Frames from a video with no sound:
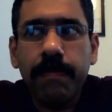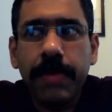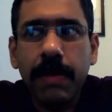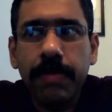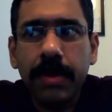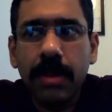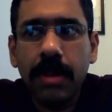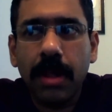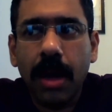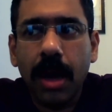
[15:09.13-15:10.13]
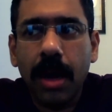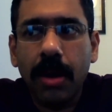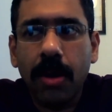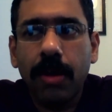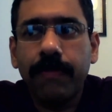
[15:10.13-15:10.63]
people
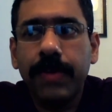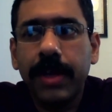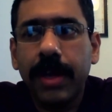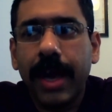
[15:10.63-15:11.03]
are, or we,